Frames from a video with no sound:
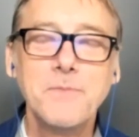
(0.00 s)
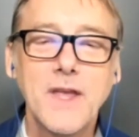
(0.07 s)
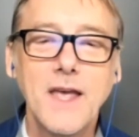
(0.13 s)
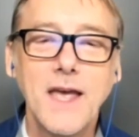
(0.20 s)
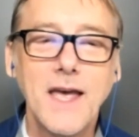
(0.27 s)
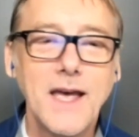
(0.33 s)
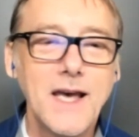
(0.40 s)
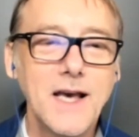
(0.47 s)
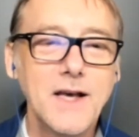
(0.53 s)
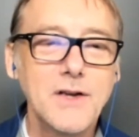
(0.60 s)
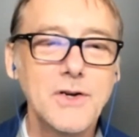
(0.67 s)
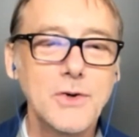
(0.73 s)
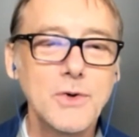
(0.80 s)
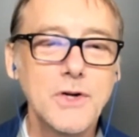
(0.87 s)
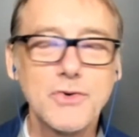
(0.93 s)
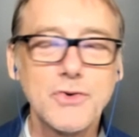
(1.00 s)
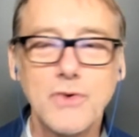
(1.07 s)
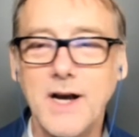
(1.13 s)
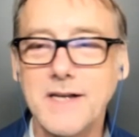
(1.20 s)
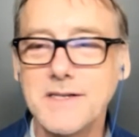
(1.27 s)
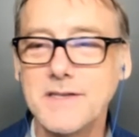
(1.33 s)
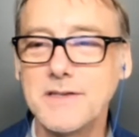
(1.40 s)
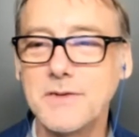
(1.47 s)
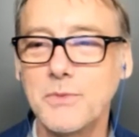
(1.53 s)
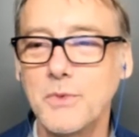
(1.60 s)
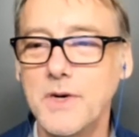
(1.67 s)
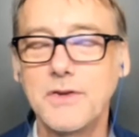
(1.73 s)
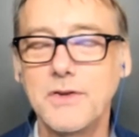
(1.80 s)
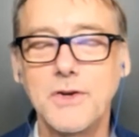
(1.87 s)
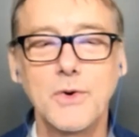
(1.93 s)
and who to trust
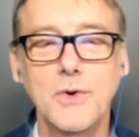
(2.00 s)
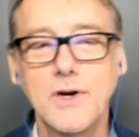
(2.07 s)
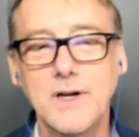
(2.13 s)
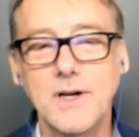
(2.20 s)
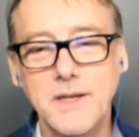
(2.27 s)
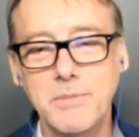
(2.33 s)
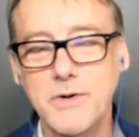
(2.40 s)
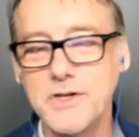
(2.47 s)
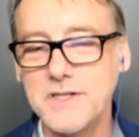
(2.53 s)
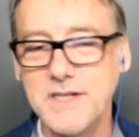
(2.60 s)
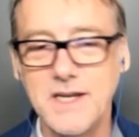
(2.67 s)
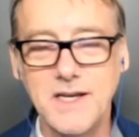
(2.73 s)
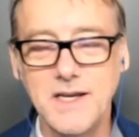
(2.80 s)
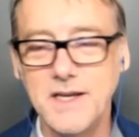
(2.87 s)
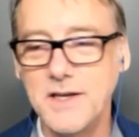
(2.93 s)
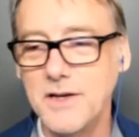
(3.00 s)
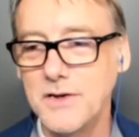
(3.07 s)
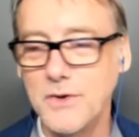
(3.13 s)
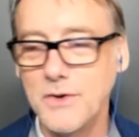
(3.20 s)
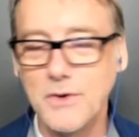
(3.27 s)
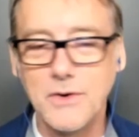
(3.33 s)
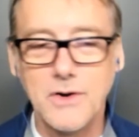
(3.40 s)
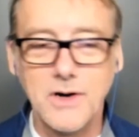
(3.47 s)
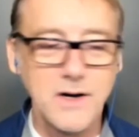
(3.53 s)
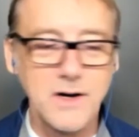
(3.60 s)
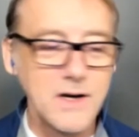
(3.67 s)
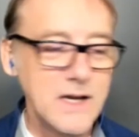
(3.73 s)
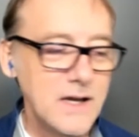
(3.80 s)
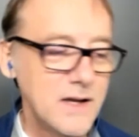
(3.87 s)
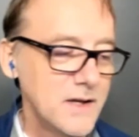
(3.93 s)
with your liberty, your
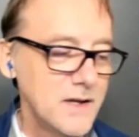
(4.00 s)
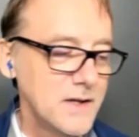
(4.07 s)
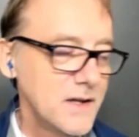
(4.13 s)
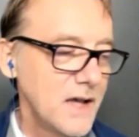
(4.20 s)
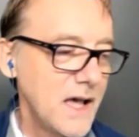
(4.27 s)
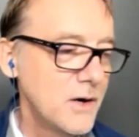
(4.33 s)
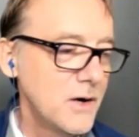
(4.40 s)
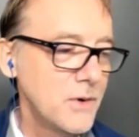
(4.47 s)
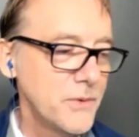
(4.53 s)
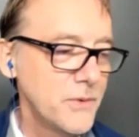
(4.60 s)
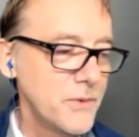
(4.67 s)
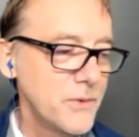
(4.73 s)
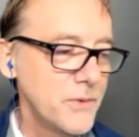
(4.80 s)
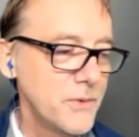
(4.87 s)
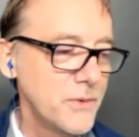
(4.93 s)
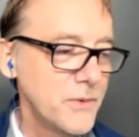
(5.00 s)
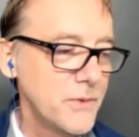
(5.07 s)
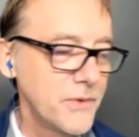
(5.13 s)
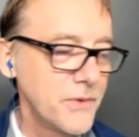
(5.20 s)
health, your